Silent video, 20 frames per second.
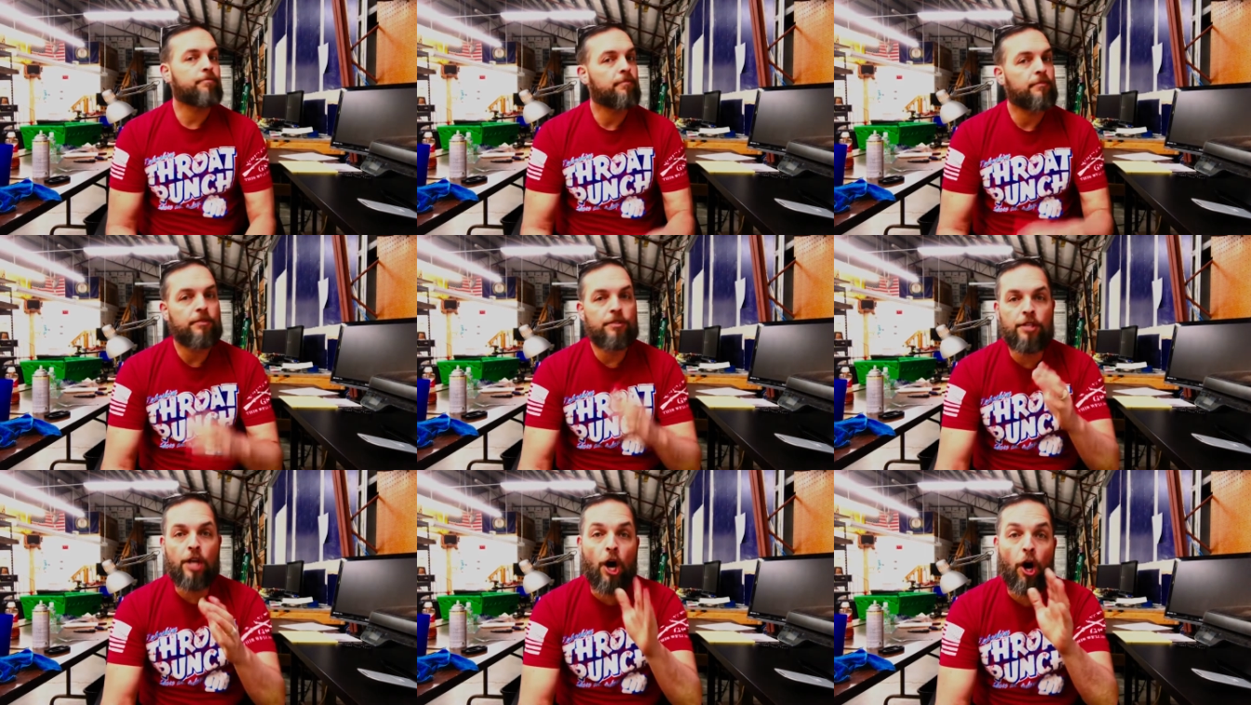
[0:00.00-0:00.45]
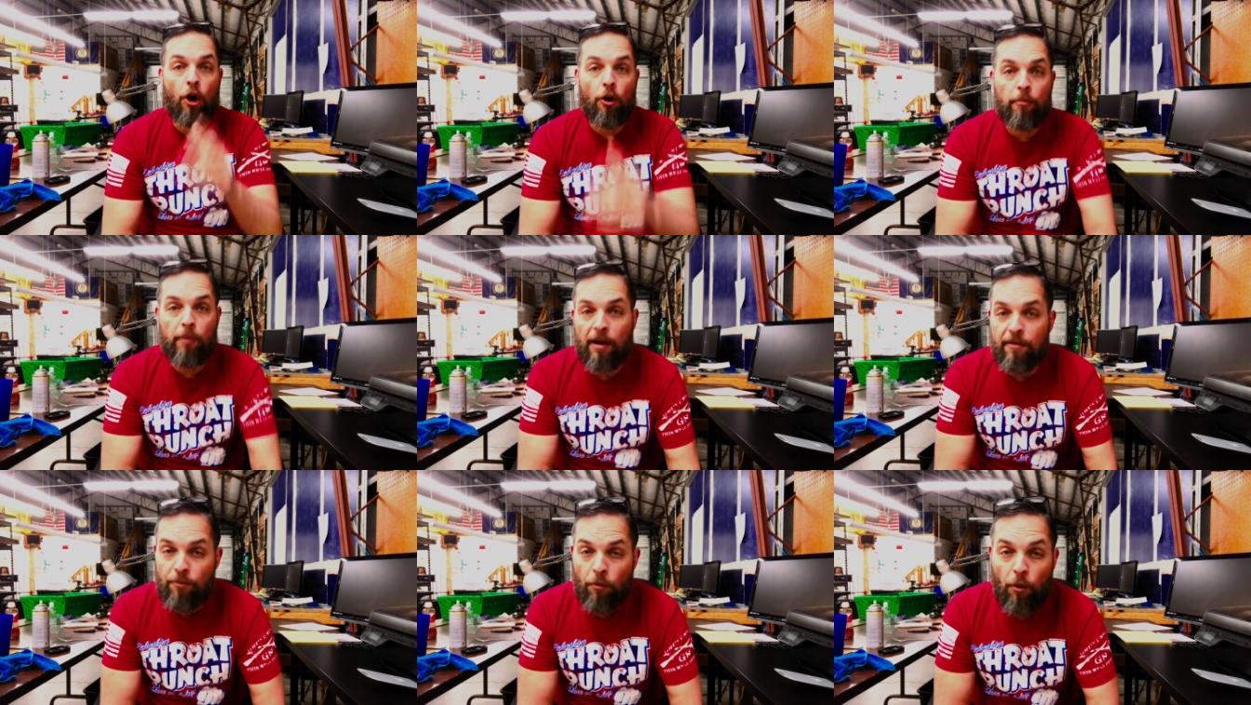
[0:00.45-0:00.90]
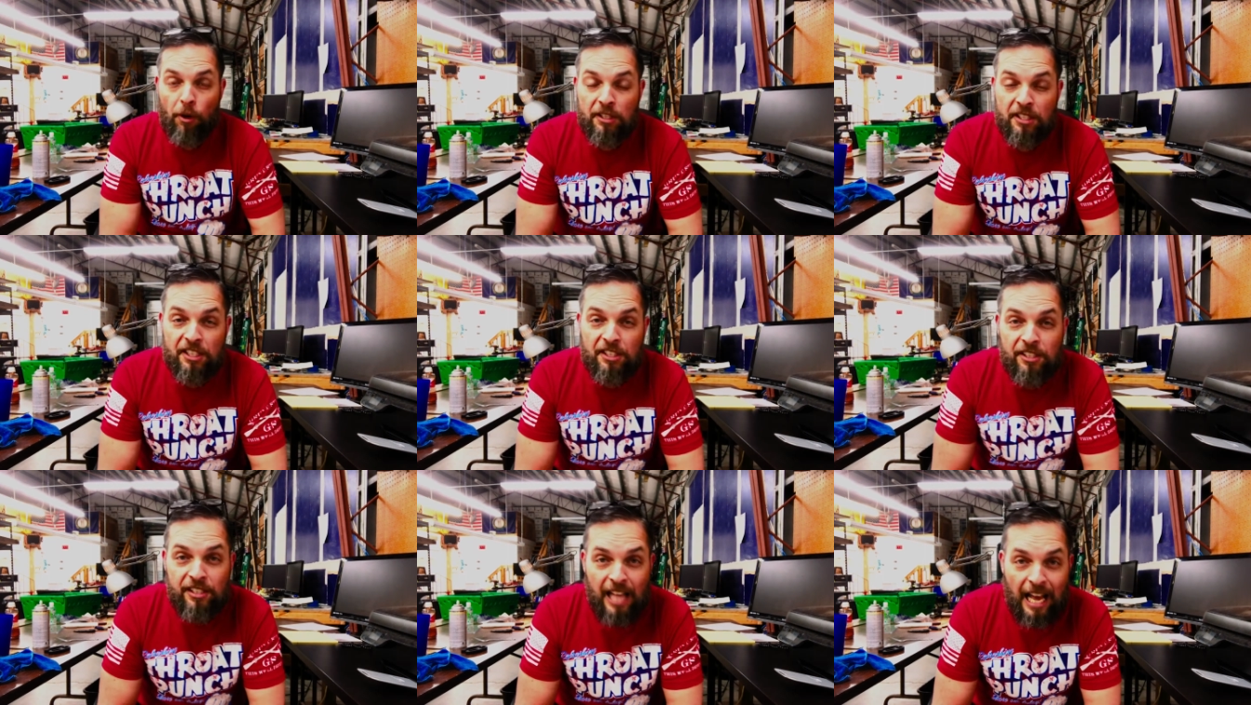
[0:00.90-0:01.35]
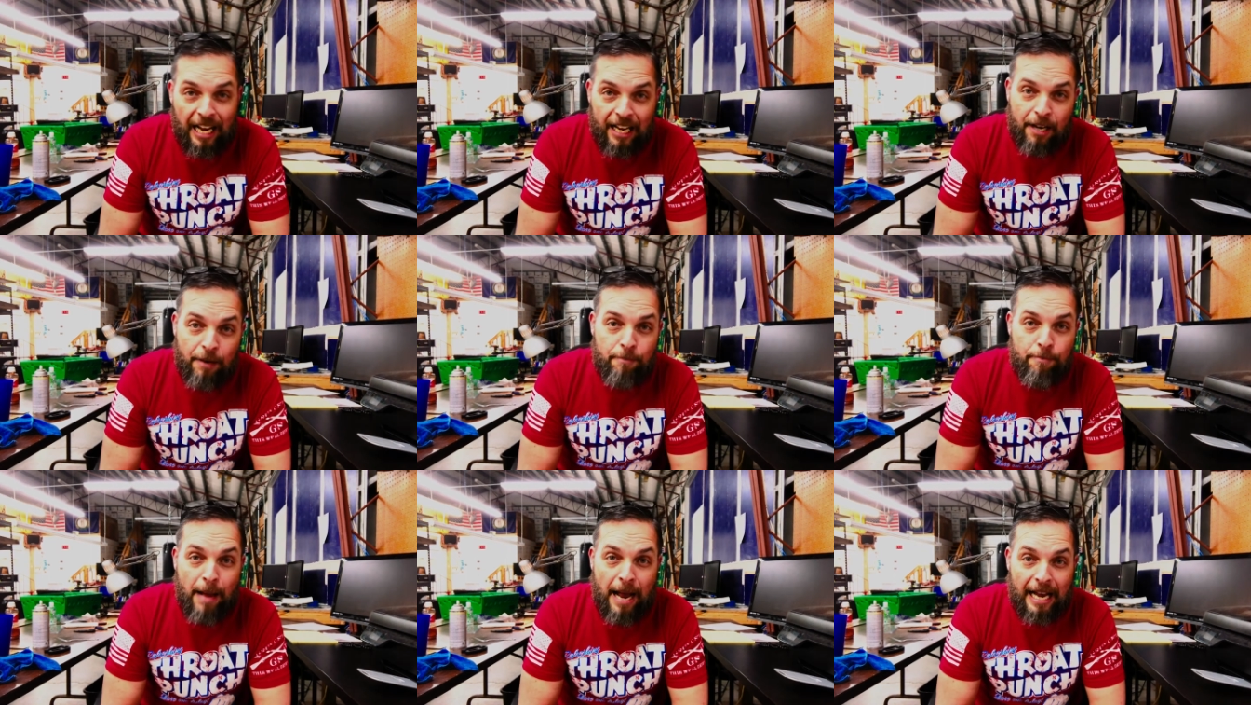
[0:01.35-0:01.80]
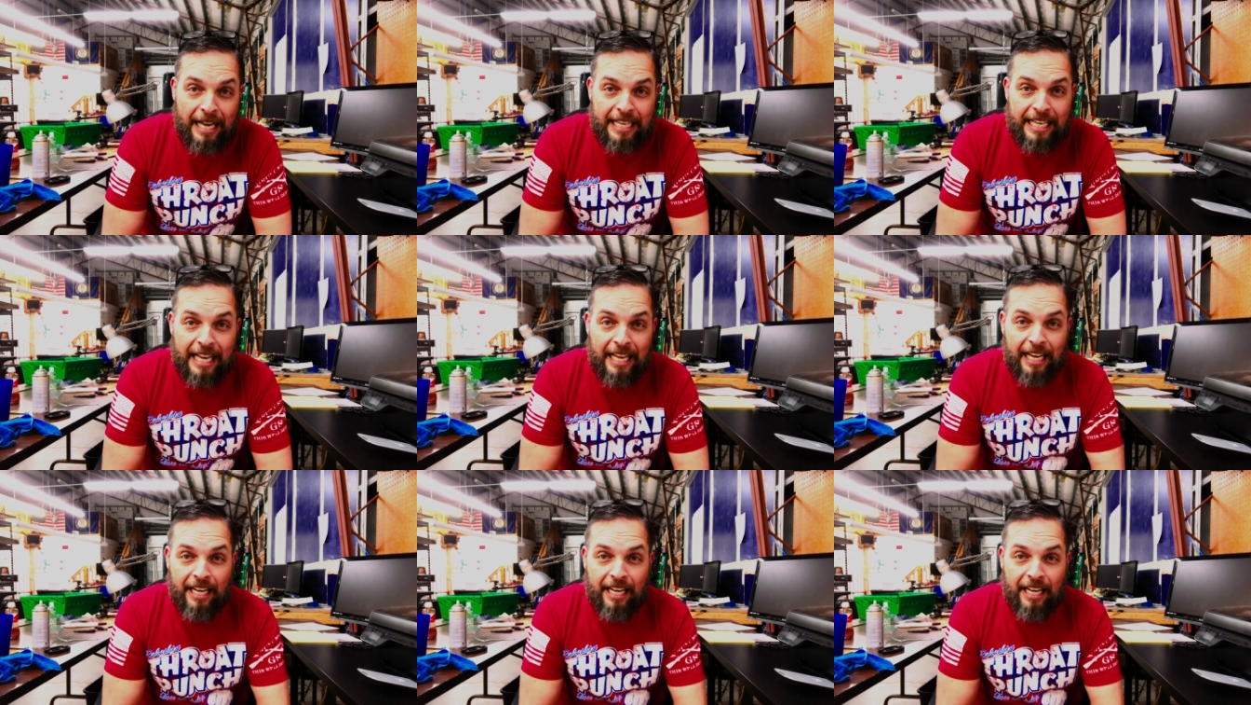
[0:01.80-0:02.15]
No, my voice has not come back yet,